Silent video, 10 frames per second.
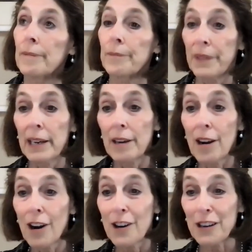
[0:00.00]
there
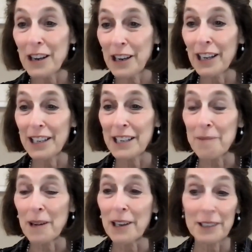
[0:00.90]
are a
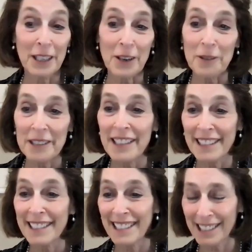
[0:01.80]
number, you know,
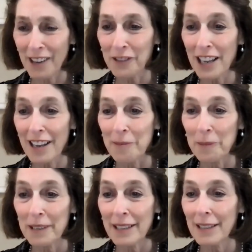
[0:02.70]
this is a tough time.
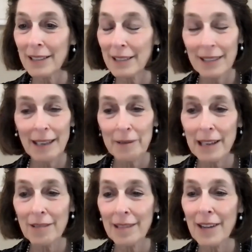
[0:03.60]

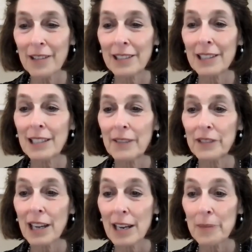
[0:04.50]
Without doubt, it's a
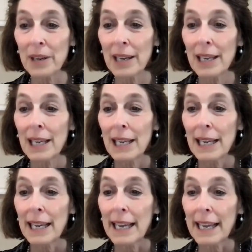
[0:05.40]
tough time.
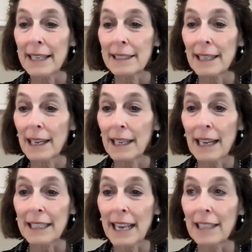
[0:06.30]
And
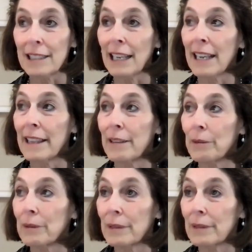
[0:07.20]
I can't say
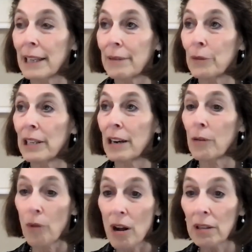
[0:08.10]
that we
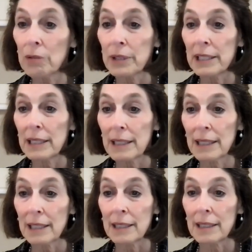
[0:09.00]
are wallowing
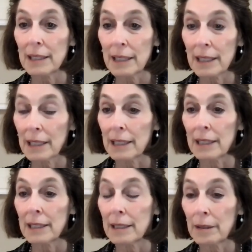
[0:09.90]

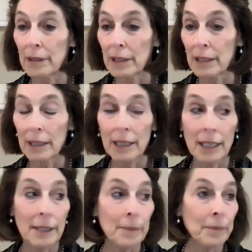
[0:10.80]
in
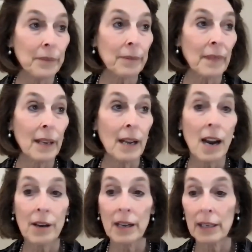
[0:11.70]

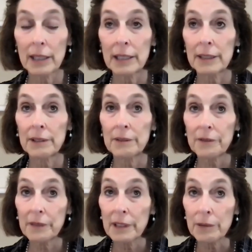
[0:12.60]
our
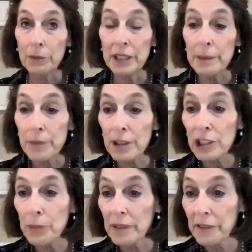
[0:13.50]

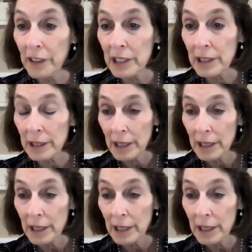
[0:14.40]
reimbursement funds,